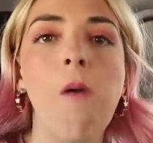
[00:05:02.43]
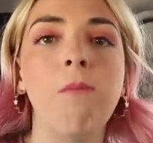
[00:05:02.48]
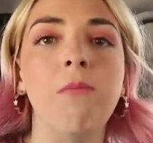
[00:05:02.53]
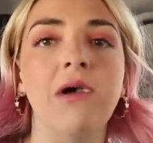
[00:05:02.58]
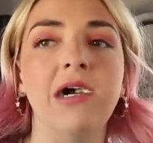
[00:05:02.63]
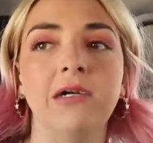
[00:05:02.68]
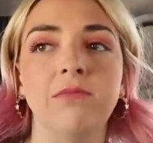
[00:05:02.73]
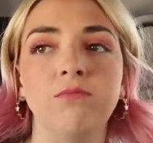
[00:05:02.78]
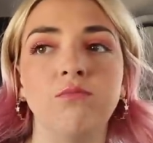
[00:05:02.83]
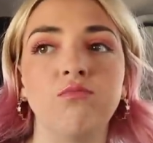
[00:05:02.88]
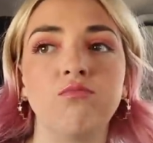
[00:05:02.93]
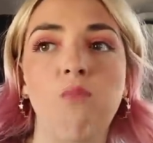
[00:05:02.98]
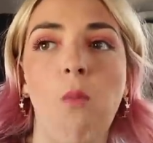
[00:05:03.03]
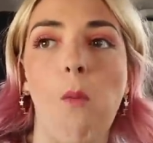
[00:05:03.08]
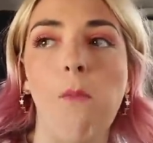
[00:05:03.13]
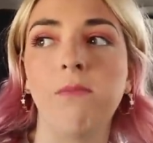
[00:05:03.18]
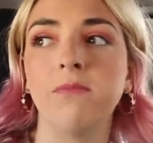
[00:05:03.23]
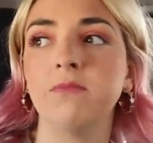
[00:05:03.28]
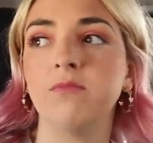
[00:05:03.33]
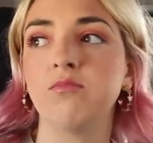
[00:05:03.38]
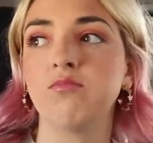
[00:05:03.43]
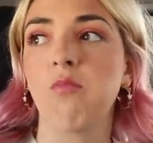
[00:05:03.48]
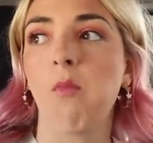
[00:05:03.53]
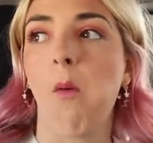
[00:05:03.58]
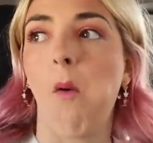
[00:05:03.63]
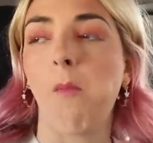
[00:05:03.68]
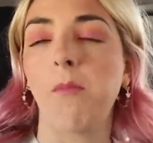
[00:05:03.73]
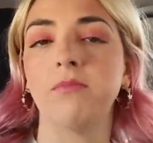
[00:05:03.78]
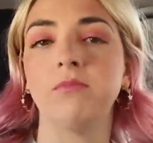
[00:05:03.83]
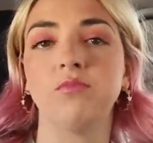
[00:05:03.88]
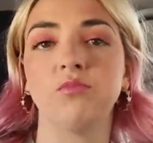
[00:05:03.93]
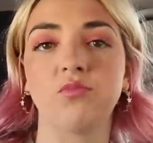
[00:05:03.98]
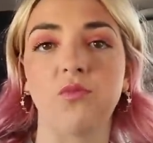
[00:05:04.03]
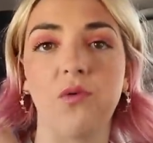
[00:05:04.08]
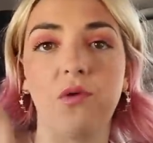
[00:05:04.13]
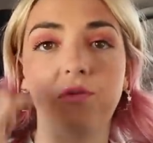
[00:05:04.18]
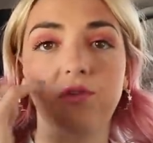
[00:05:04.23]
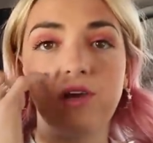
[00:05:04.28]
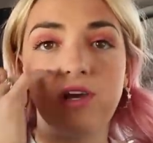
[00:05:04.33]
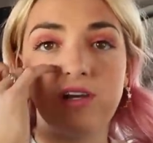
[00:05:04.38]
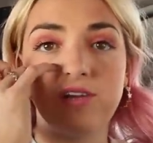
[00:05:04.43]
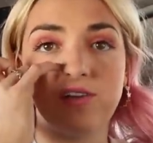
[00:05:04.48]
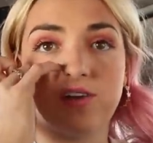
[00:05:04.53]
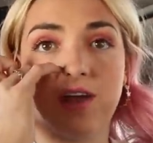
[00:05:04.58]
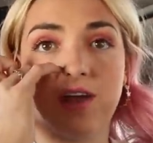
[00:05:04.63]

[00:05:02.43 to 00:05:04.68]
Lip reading: but I'll take it to